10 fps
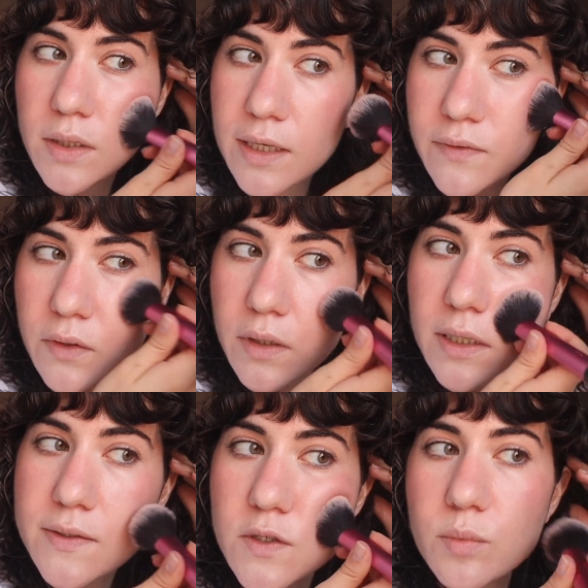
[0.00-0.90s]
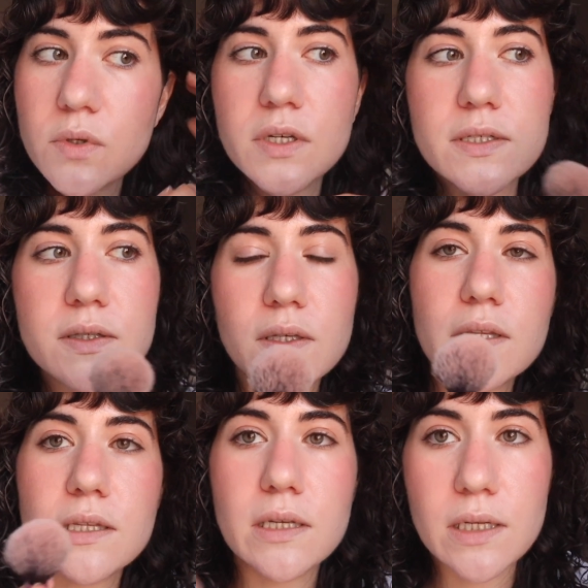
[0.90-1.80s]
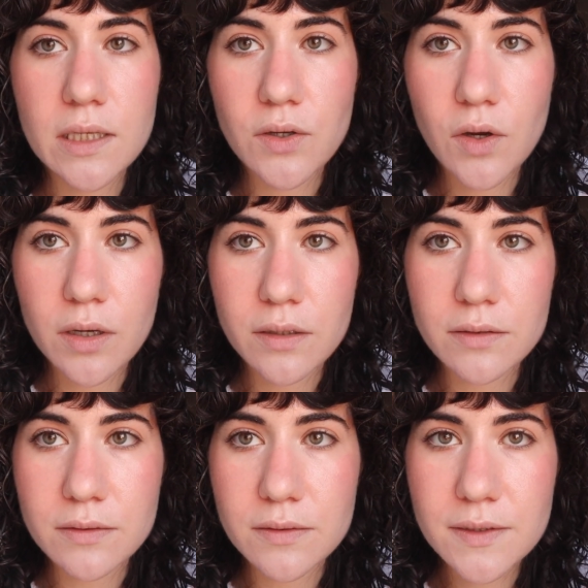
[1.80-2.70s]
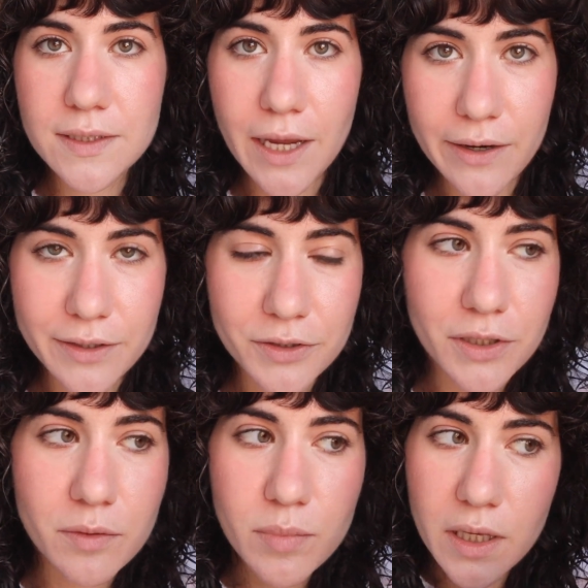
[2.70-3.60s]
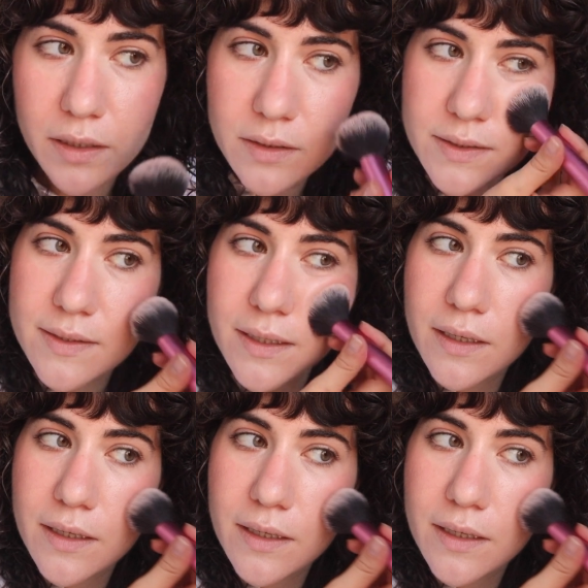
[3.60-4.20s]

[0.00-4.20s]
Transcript: If you're not super into like the neon scary looking pinks,